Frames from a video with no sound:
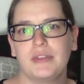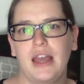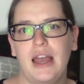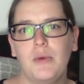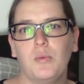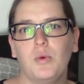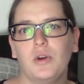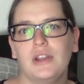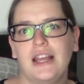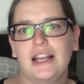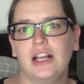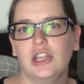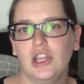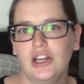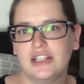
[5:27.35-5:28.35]
I wore like
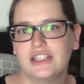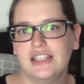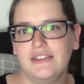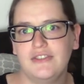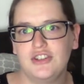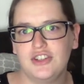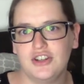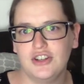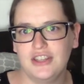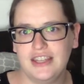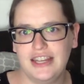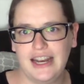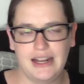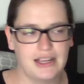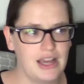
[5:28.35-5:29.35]
a long sleeve shirt
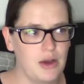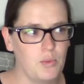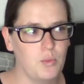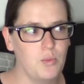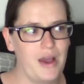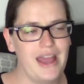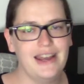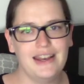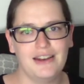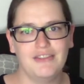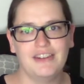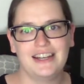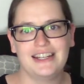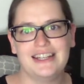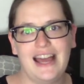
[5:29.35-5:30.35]
that I got wet and
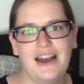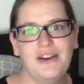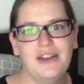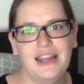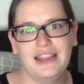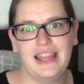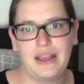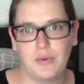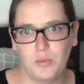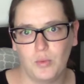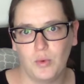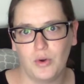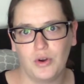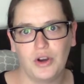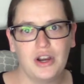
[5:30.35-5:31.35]
wringed out and like
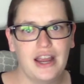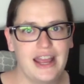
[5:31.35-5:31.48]
wore,